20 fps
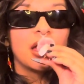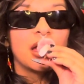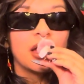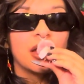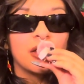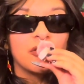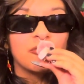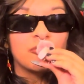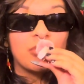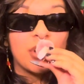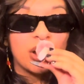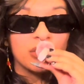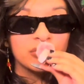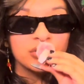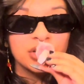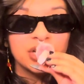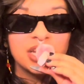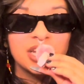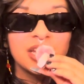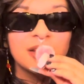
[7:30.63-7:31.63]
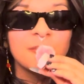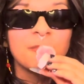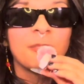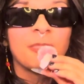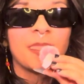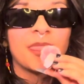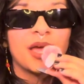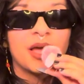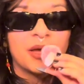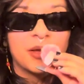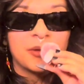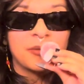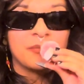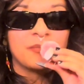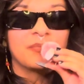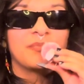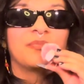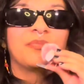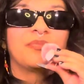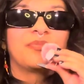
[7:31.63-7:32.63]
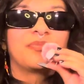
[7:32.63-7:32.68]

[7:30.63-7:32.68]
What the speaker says: of poverty. Um,